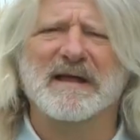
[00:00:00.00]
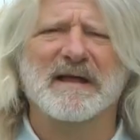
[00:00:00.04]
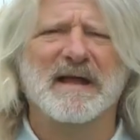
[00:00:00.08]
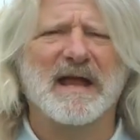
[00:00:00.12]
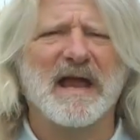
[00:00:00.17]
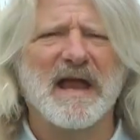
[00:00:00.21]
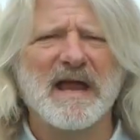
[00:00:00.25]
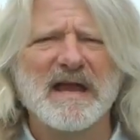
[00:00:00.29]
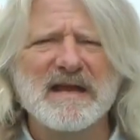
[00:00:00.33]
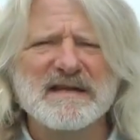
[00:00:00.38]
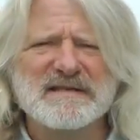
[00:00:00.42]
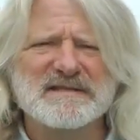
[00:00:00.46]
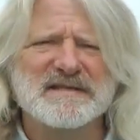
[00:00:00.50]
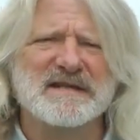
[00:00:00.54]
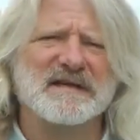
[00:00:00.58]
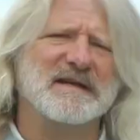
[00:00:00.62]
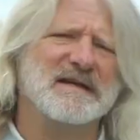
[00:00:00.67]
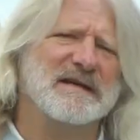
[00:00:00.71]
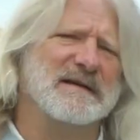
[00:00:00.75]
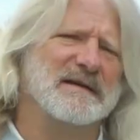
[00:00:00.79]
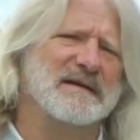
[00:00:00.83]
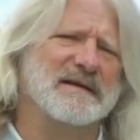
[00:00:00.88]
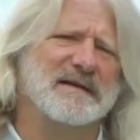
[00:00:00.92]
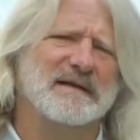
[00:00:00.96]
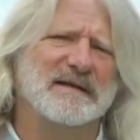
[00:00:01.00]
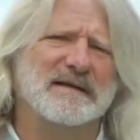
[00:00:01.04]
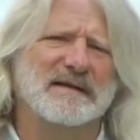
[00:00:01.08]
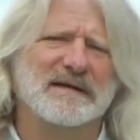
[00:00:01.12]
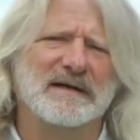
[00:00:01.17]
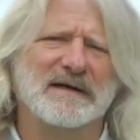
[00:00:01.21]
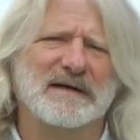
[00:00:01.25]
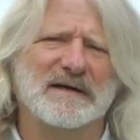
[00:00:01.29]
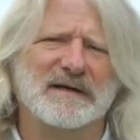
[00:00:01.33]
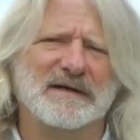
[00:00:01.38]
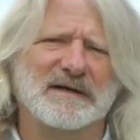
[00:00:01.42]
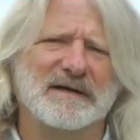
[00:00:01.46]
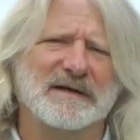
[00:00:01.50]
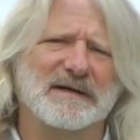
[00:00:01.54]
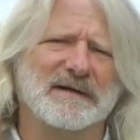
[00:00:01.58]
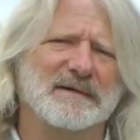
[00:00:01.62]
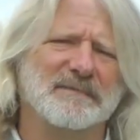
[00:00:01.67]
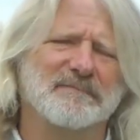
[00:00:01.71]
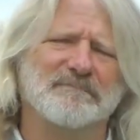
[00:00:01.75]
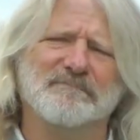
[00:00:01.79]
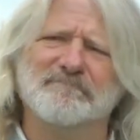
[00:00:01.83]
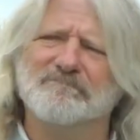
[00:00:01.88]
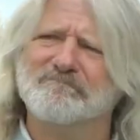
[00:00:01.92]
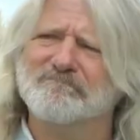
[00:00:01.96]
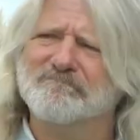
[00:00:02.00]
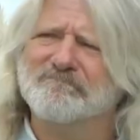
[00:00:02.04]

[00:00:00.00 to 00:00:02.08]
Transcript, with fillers: hazy. Um,